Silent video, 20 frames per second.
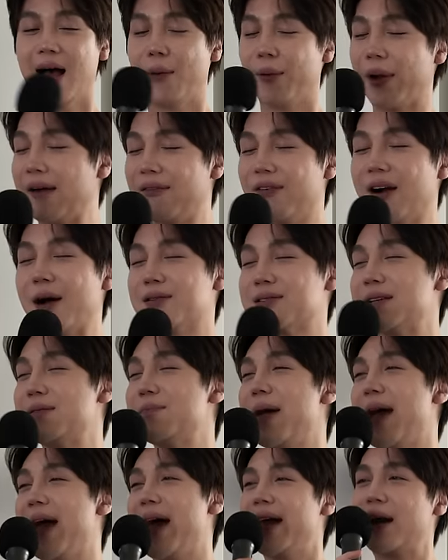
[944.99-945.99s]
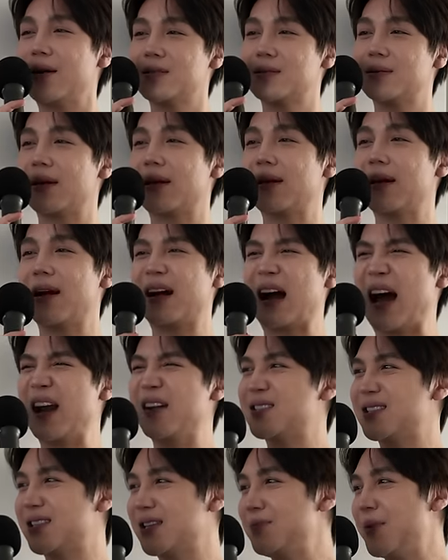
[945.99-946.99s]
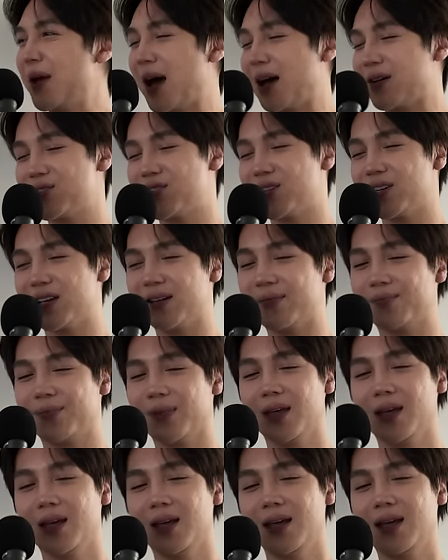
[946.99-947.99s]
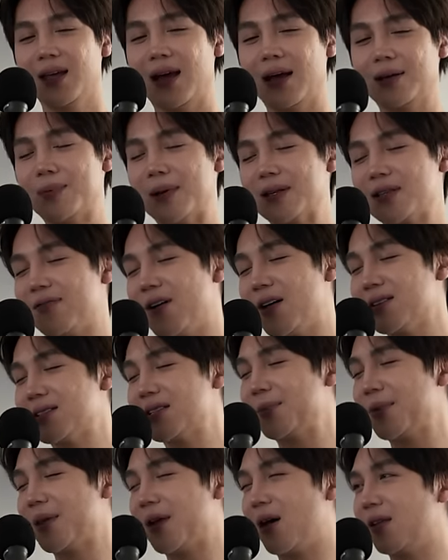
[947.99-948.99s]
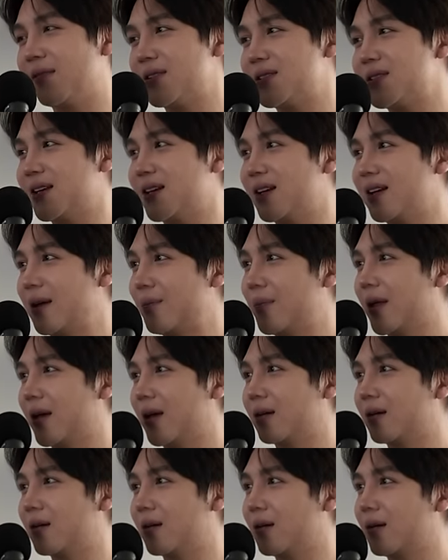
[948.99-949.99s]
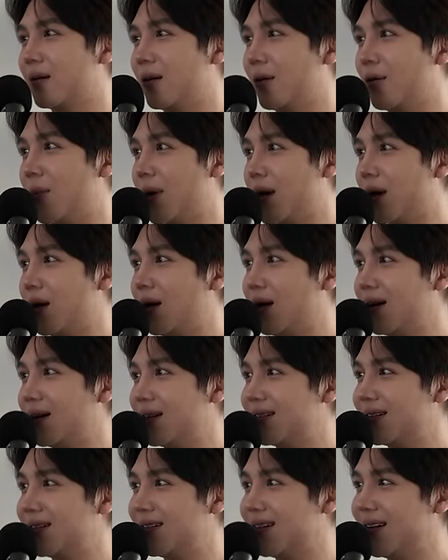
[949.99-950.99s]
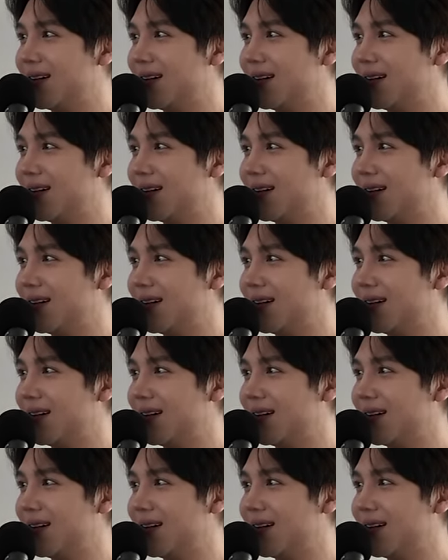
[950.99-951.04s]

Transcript: whenever I was in bed, I was kind of sleepy actually. I was about to fall asleep, and all of a sudden, I'm like, "Oh my god,